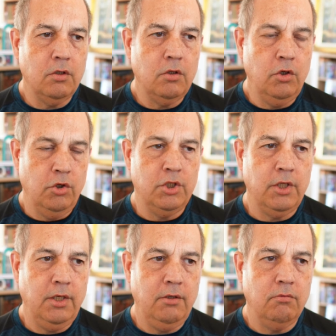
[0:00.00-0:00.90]

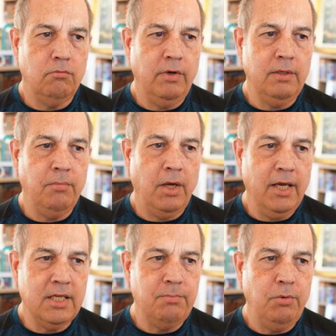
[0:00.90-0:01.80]
usually written by
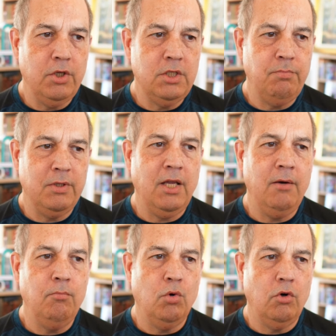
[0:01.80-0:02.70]
experts, but they're
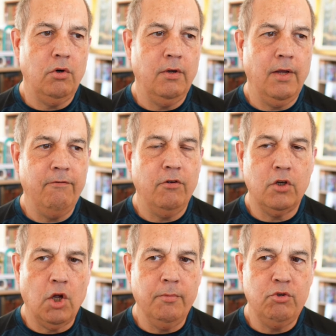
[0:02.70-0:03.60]
more of a
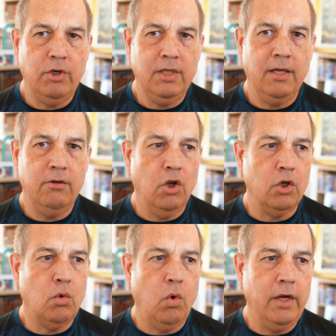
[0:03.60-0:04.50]
commentary. They're
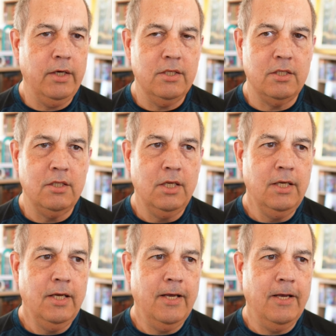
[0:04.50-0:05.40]
not quite as
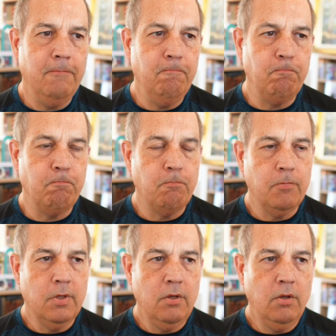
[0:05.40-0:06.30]
um,
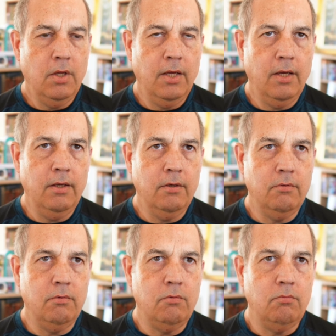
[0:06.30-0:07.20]
uh,
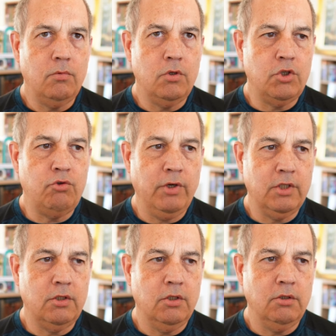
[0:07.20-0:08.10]

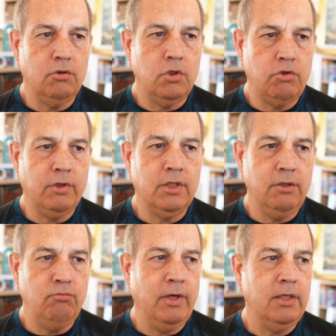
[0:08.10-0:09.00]
strict, strictly
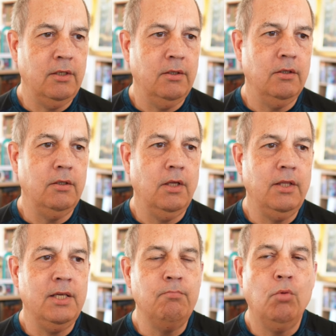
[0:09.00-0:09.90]
written.
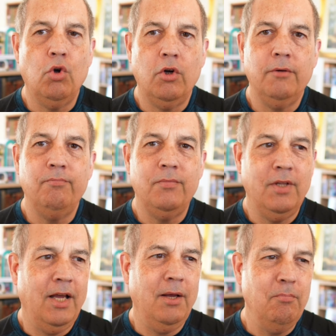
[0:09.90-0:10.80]
There's more
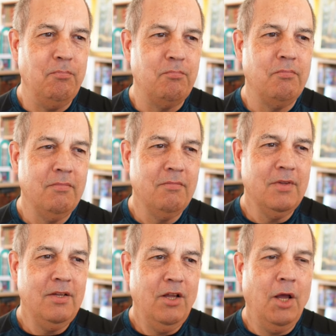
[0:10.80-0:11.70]
um,
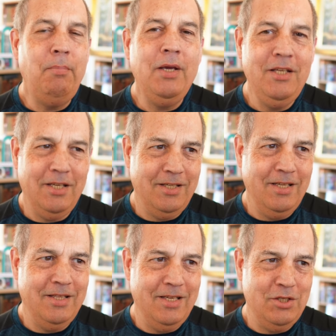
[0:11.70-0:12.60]
opinion
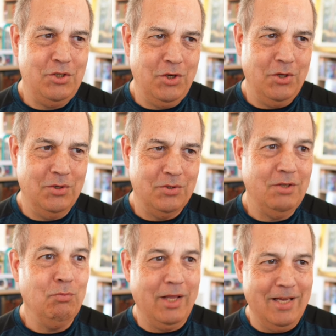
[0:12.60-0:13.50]
in these journals,
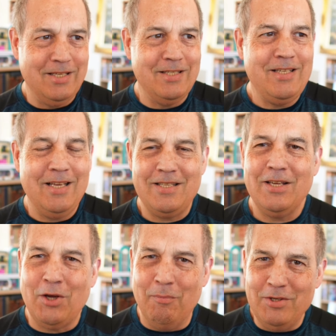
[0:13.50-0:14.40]
well, as it says, they're
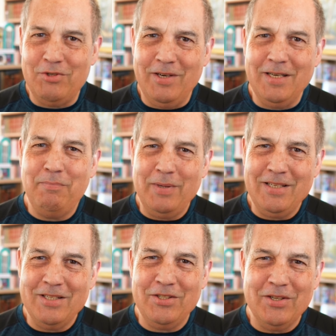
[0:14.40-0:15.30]
commentary and
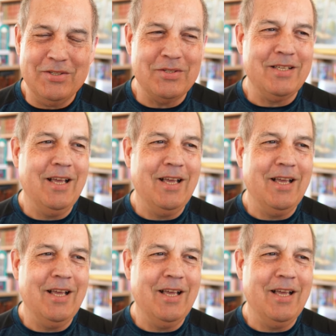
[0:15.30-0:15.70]
opinion journals,